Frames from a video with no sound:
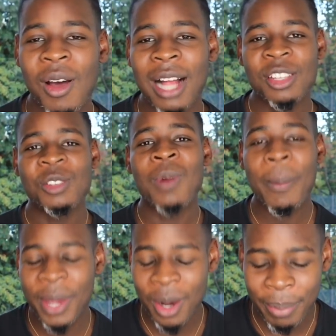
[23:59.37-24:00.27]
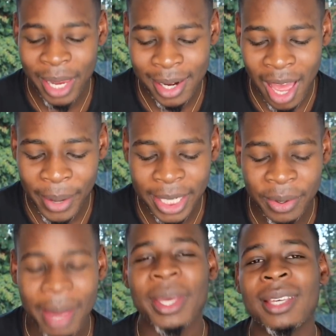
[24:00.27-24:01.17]
So I'll just wrap it up here now
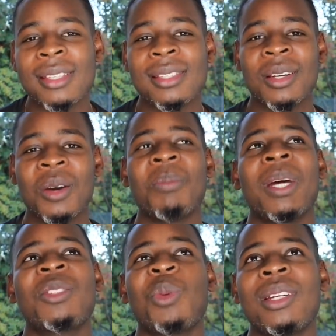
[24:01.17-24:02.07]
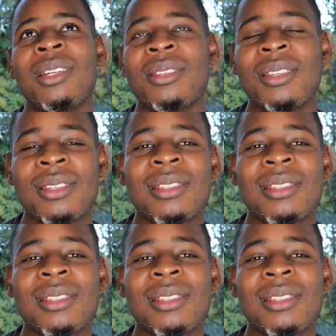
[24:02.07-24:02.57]
anyway, because, you know, my twin nieces are